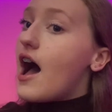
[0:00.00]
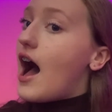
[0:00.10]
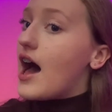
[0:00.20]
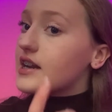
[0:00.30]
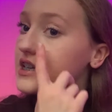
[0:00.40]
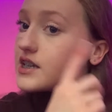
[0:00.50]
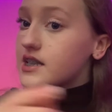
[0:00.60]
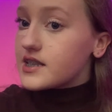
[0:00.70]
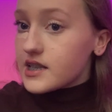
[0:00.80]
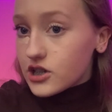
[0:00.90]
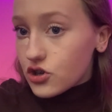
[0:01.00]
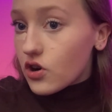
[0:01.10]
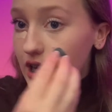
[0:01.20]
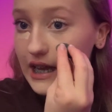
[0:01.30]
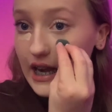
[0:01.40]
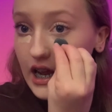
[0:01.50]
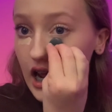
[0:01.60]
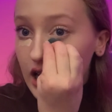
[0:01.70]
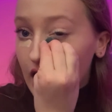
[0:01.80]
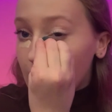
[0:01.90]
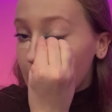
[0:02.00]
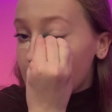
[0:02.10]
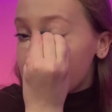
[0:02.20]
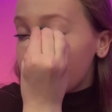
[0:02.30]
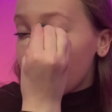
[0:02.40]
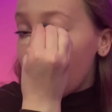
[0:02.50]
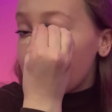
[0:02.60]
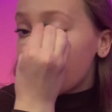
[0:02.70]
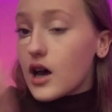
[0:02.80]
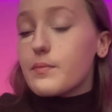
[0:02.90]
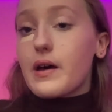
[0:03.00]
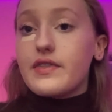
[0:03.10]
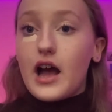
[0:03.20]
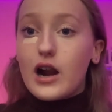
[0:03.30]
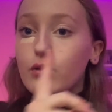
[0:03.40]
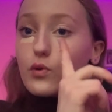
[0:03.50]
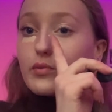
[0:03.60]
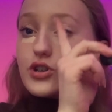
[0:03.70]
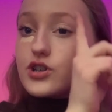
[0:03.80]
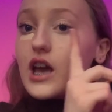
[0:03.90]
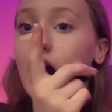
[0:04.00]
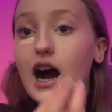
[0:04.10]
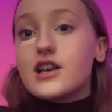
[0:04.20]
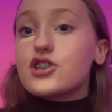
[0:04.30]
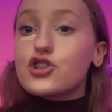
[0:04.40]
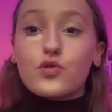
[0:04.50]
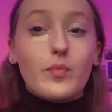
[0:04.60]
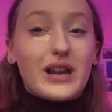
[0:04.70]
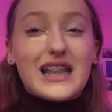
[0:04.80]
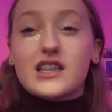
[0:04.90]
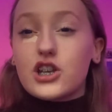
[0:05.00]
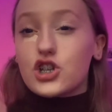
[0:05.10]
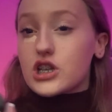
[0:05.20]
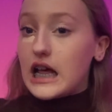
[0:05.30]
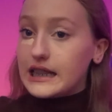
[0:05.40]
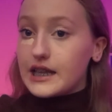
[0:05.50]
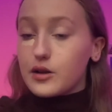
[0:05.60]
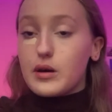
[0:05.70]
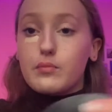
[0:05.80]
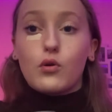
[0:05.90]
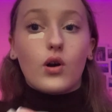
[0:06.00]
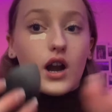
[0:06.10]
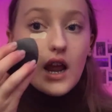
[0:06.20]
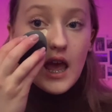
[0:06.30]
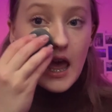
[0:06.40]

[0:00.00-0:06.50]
And as you can see, that's already getting like nice and lightened up, and then we will do the eyes so it blends in just a little bit more.